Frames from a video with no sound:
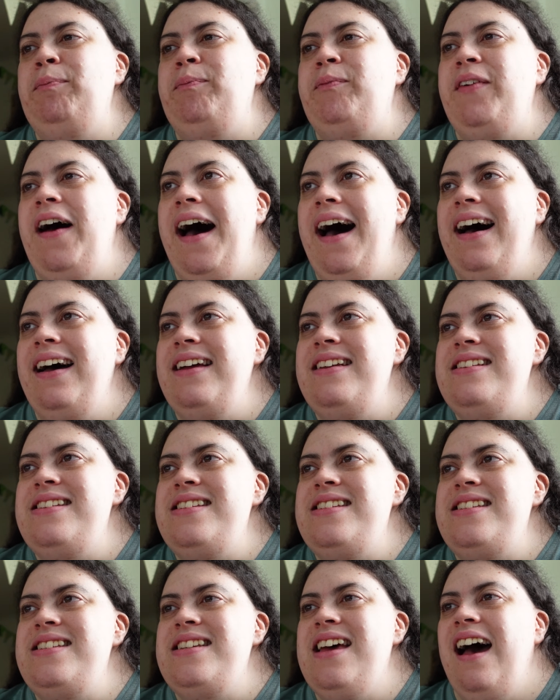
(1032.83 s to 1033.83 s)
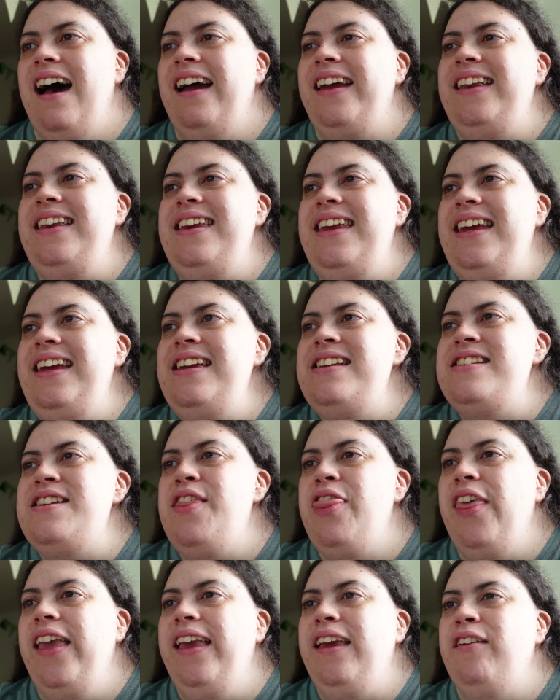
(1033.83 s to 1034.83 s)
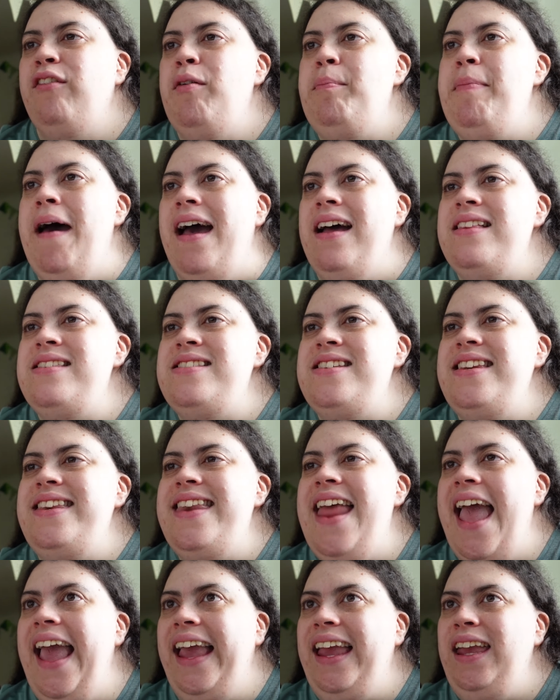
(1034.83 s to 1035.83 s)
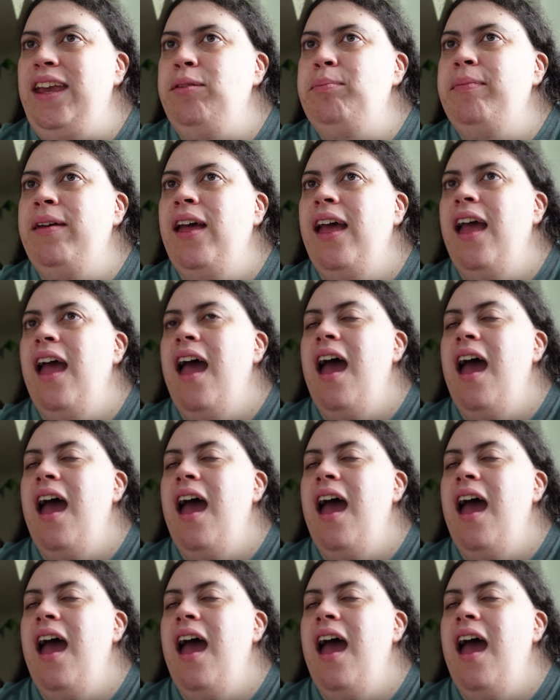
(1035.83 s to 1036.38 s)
But I need to think of a better name